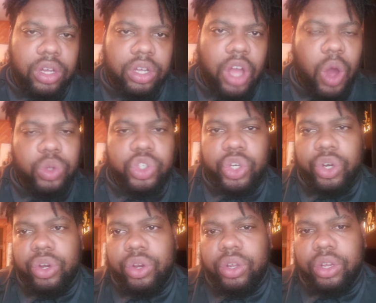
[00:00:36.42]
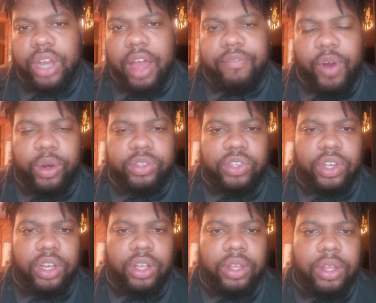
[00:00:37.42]
culture,
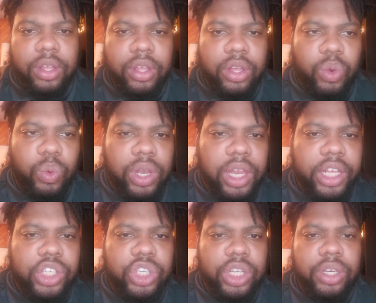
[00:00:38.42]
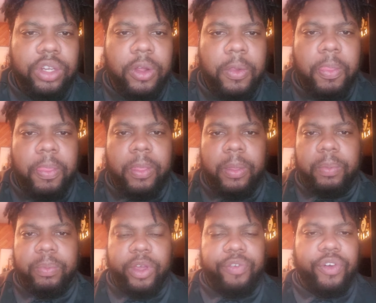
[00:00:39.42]
diversity, religion,
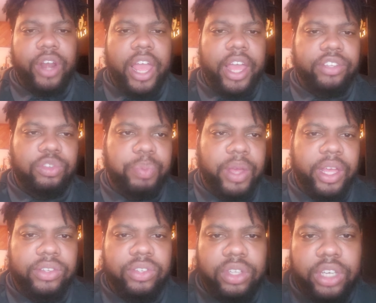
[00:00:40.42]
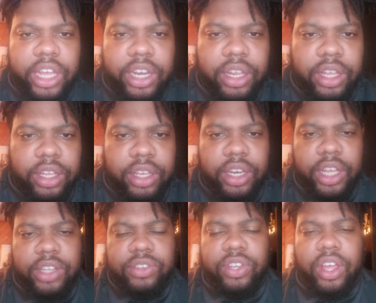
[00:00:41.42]
different aspects that
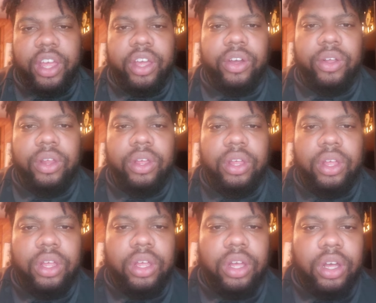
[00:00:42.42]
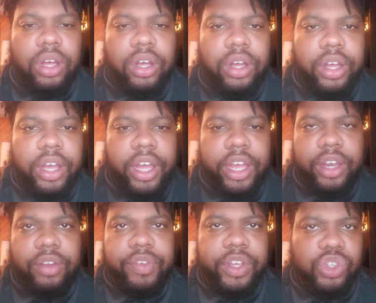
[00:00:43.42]
entail an
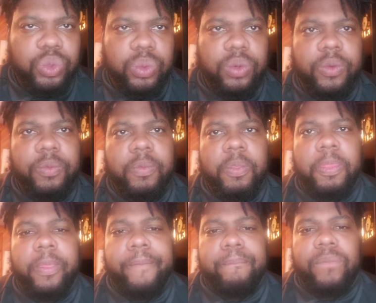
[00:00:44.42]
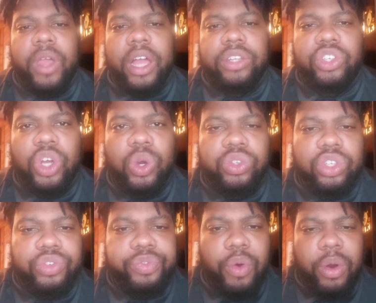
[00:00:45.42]
individual. I chose
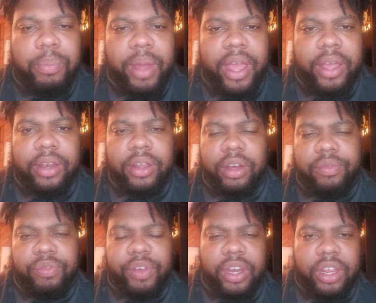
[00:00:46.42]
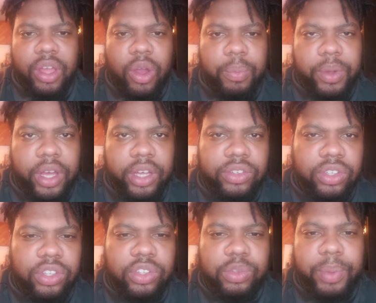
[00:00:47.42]
this format of video because
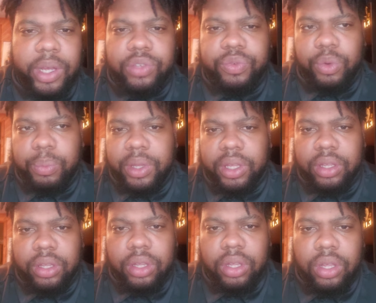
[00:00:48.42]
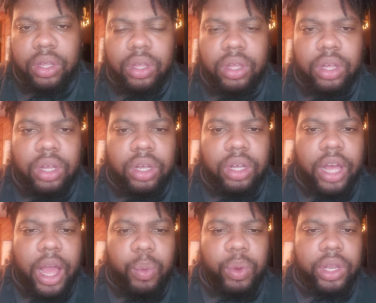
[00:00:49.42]
this is best for me.
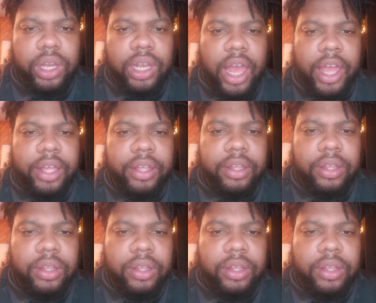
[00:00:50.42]
I really like